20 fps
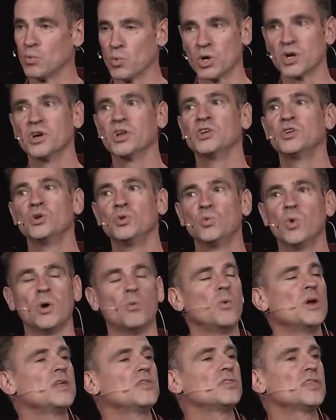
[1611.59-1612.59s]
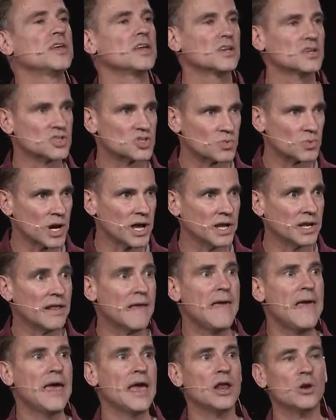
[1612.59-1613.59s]
We're going to do what we think is right,
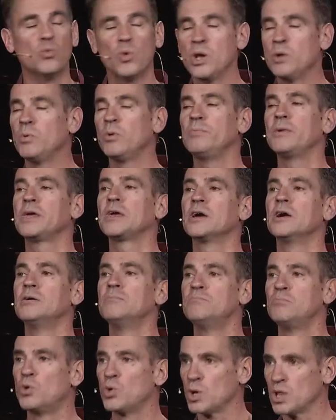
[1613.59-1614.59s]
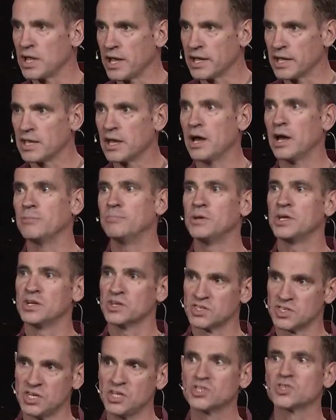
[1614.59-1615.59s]
and we will become more like God
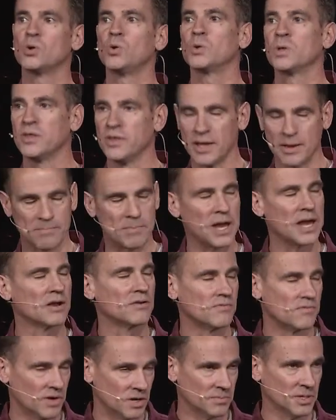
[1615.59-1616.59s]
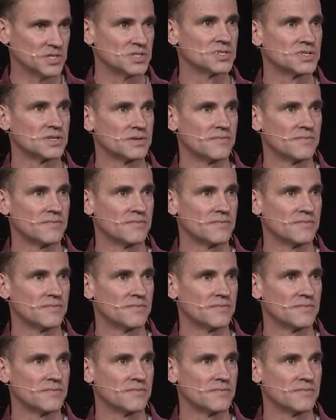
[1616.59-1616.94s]
because He's holding that back from us.